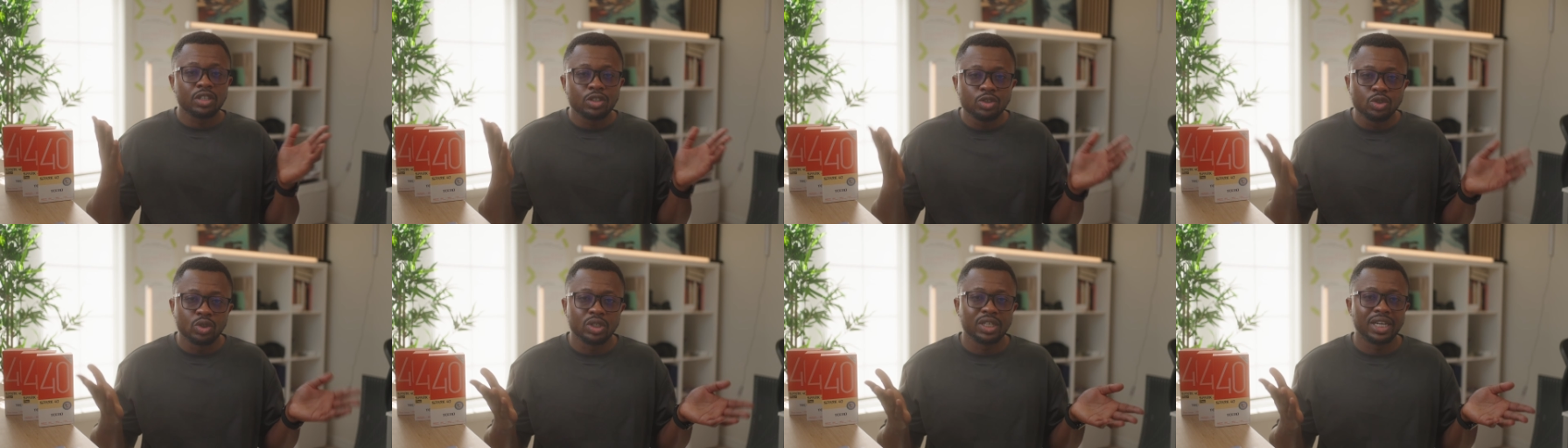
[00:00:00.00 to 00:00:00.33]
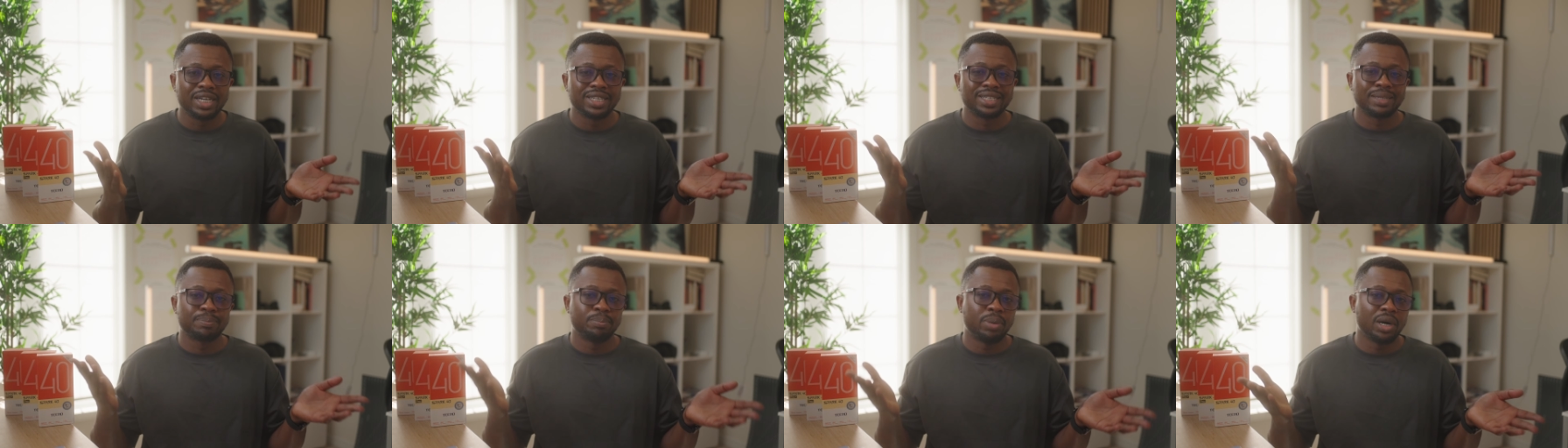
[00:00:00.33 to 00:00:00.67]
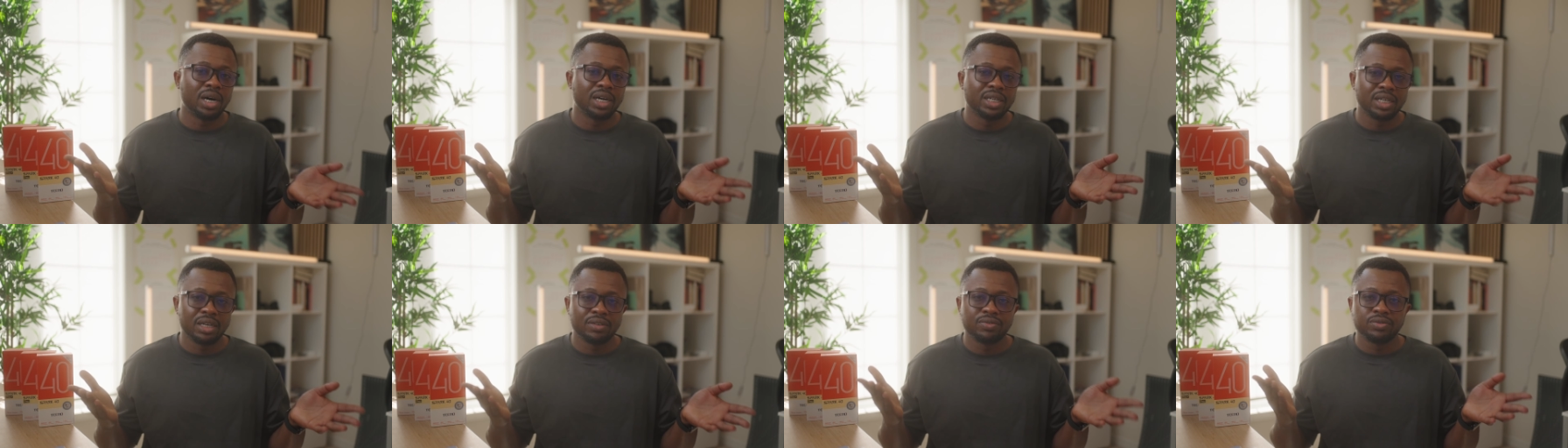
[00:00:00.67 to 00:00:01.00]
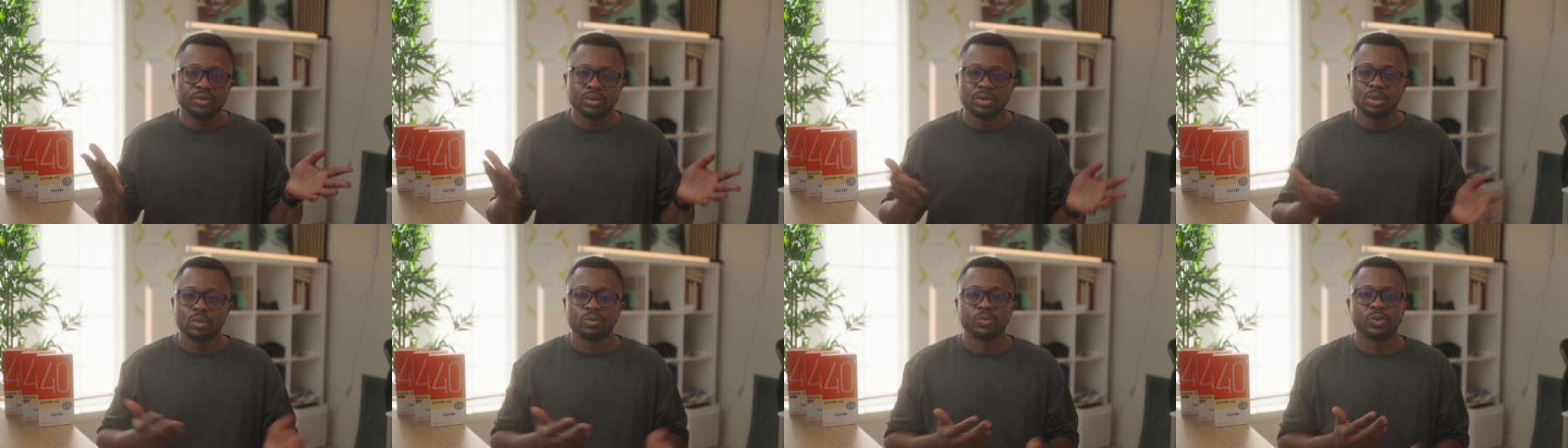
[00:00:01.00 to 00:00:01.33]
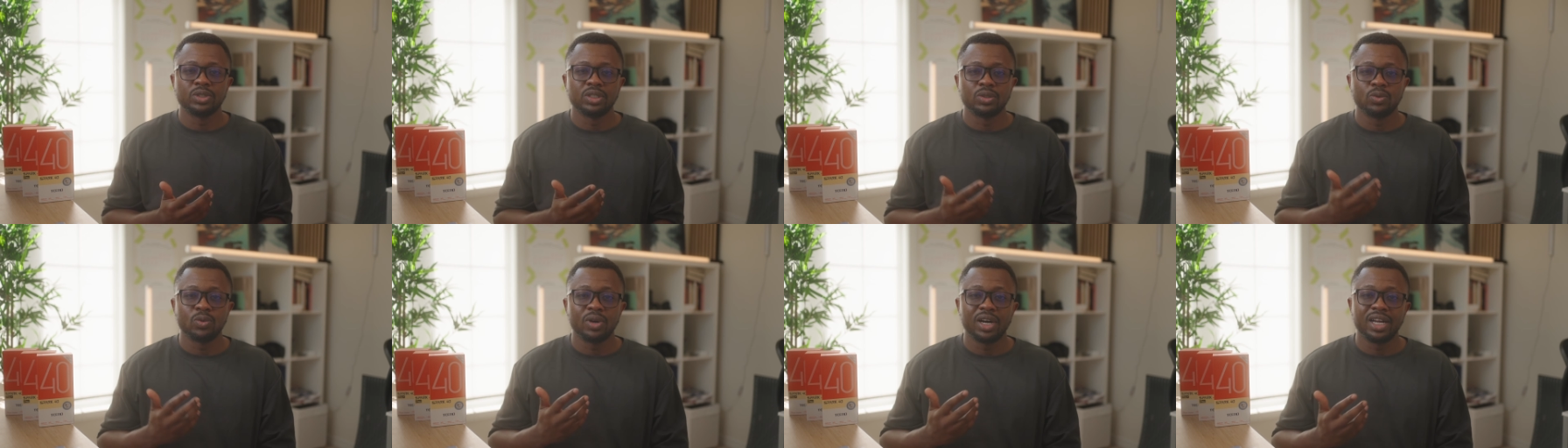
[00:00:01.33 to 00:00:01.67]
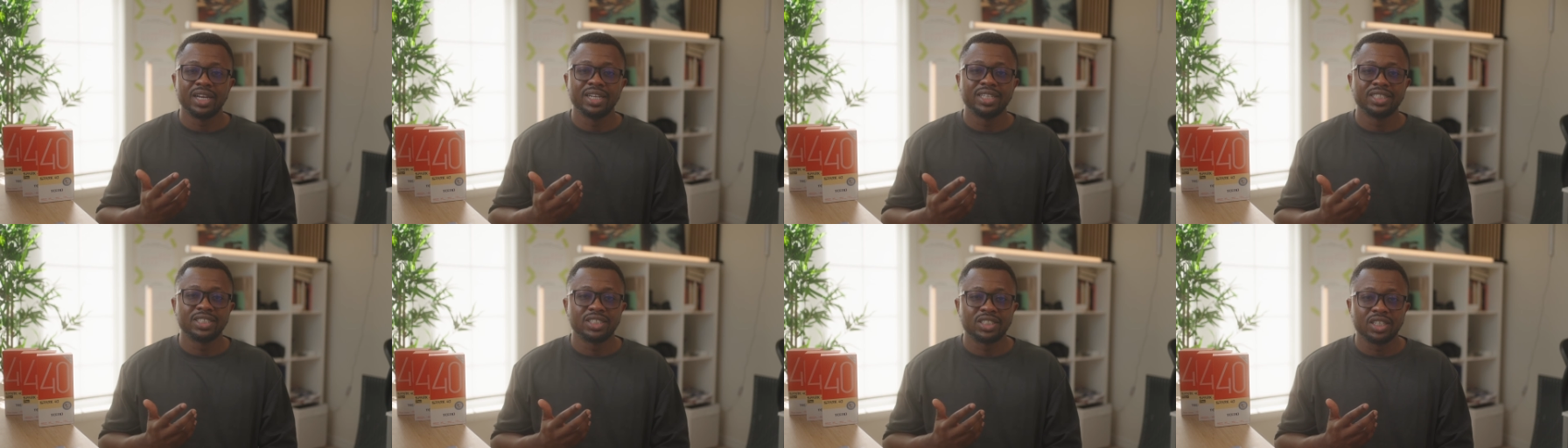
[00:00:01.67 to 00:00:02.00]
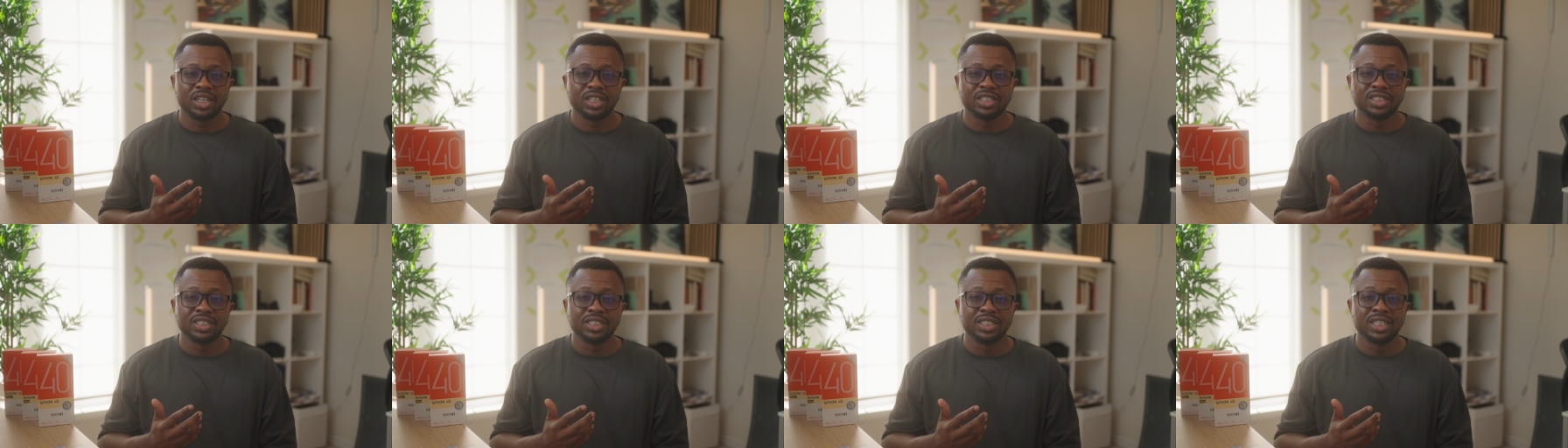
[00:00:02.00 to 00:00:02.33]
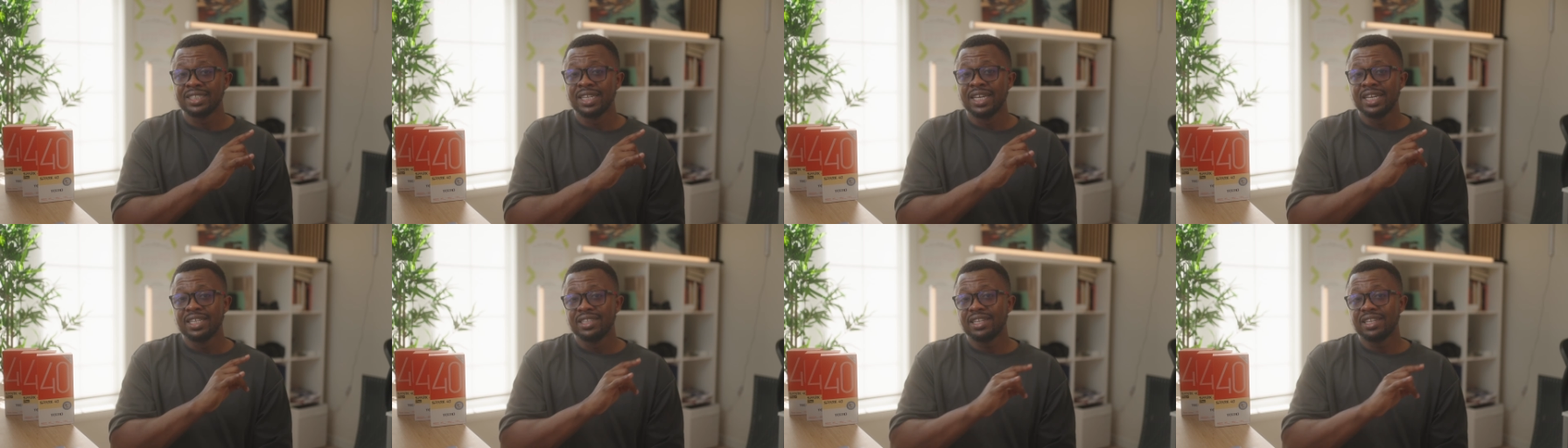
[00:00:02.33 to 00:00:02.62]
You can power that phone up with the wireless charging.